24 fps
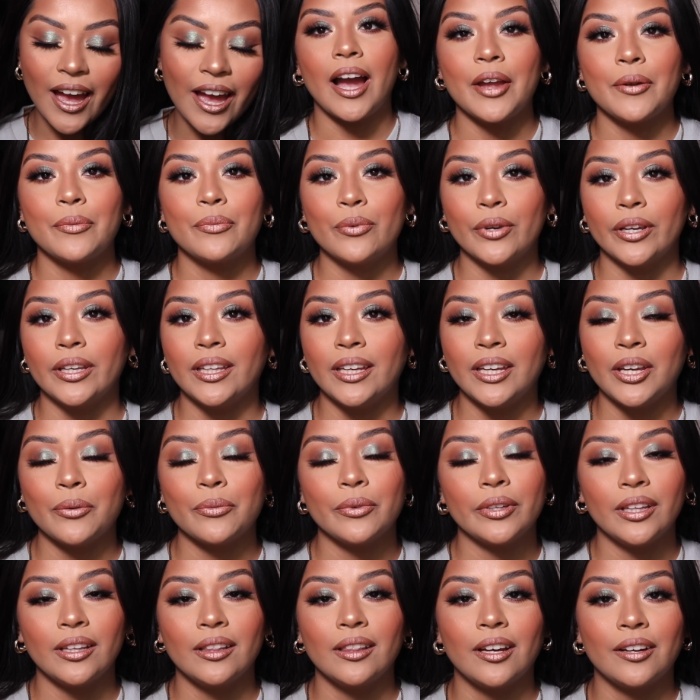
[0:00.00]
I
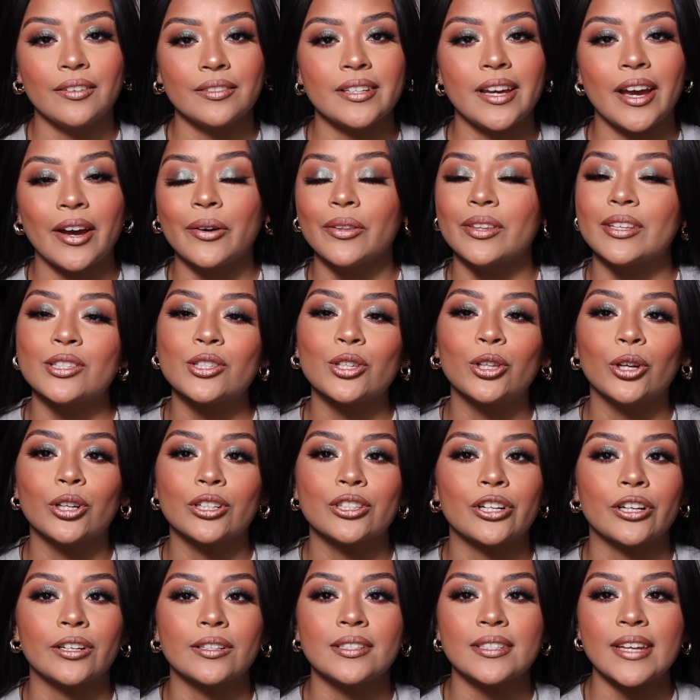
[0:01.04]
really loved how this look
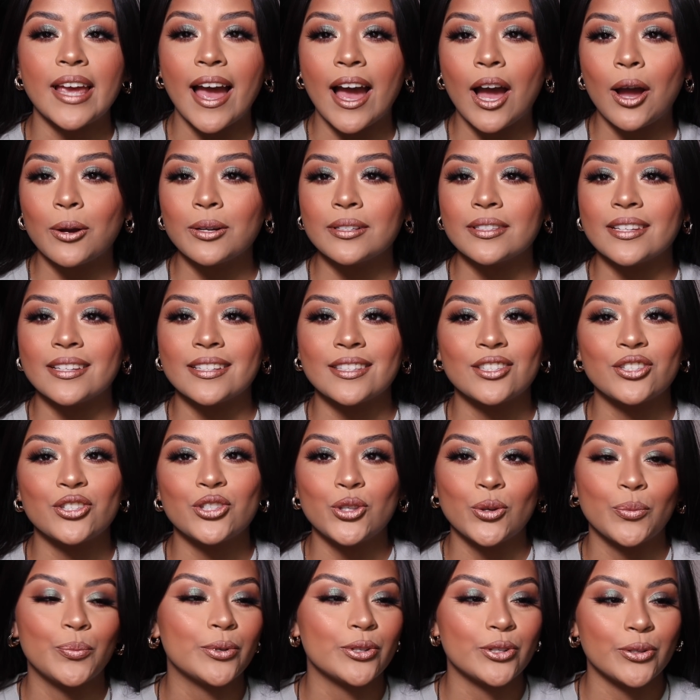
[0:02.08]
turned out. It's
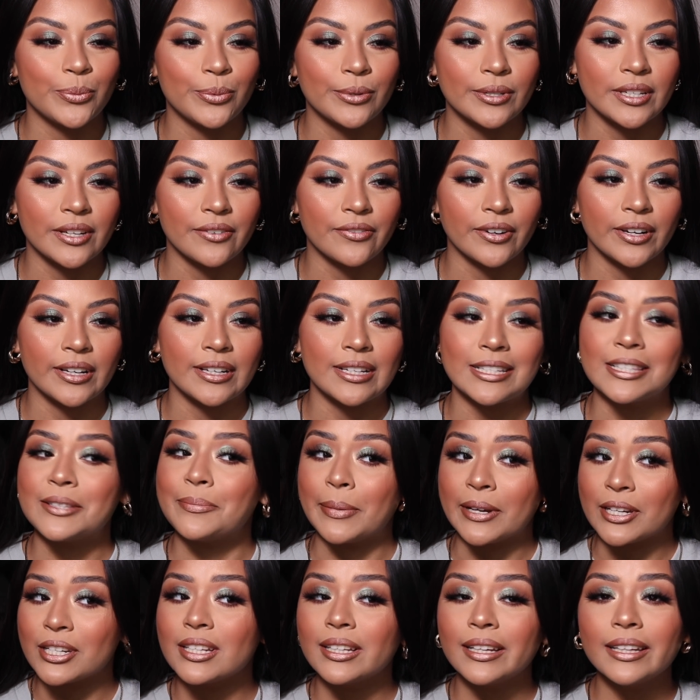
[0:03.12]
super different,
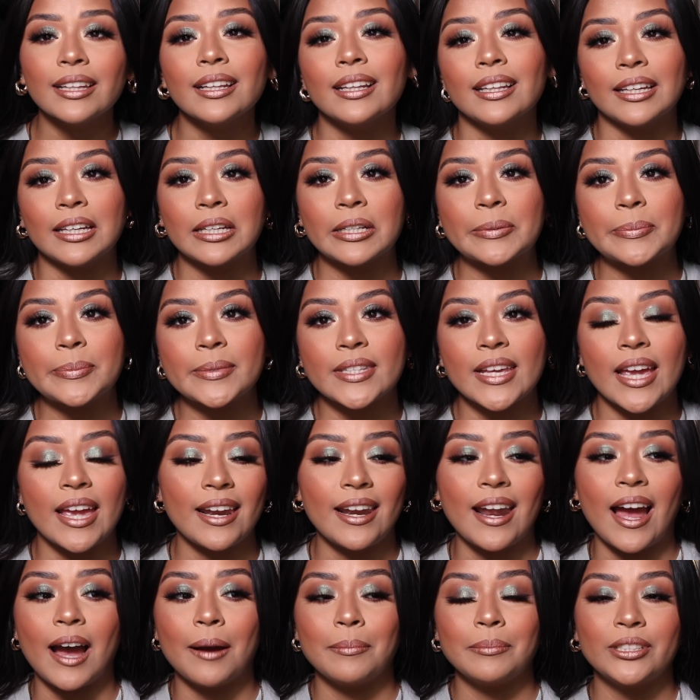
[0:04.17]
especially the lips, and
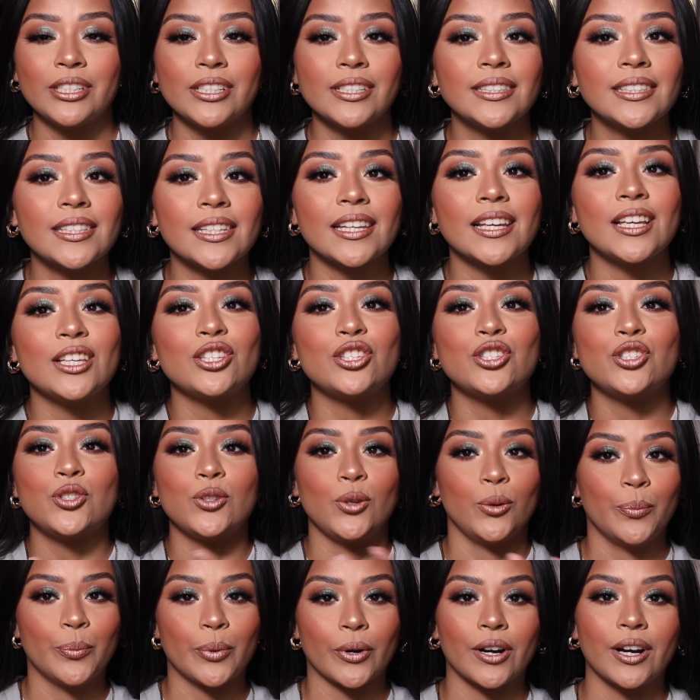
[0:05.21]
I'm just
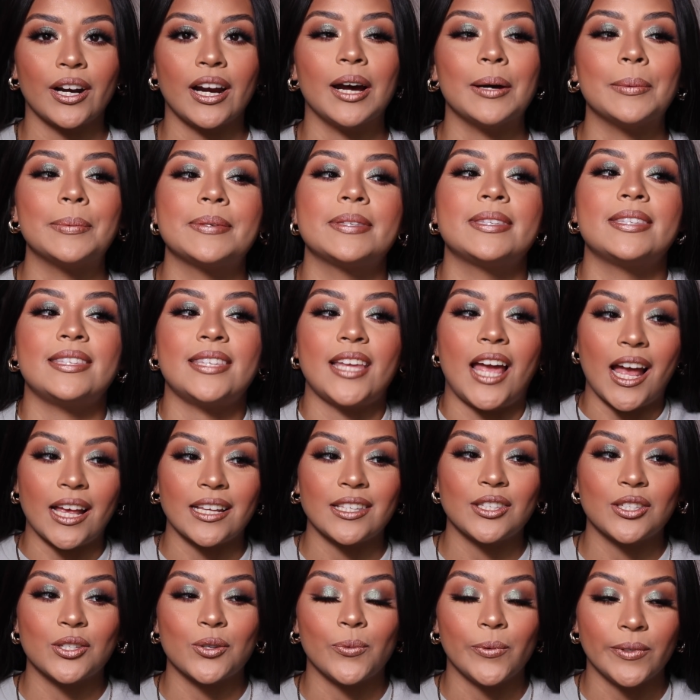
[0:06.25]
super
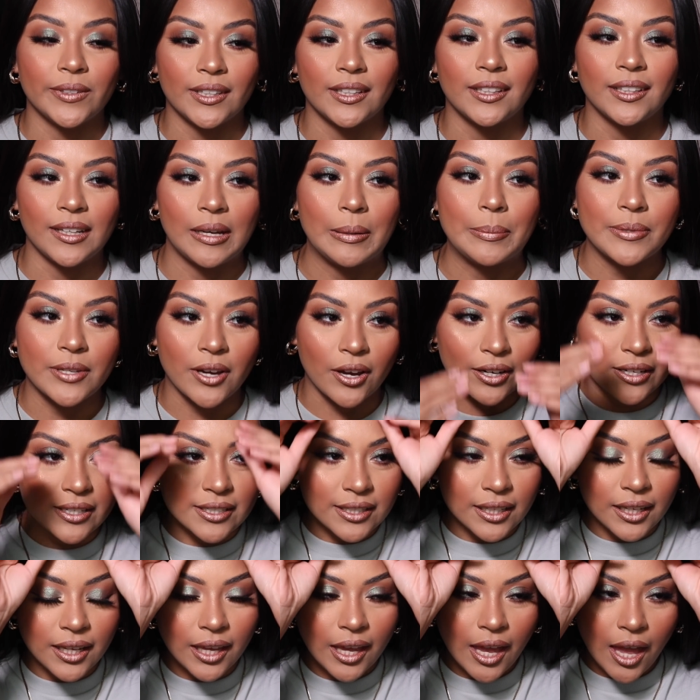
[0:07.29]
obsessed with the lips,
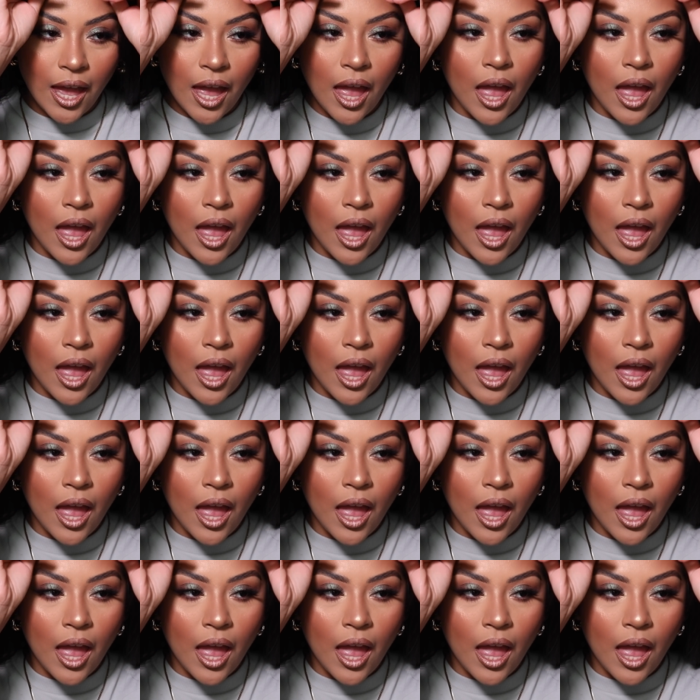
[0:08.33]
honestly.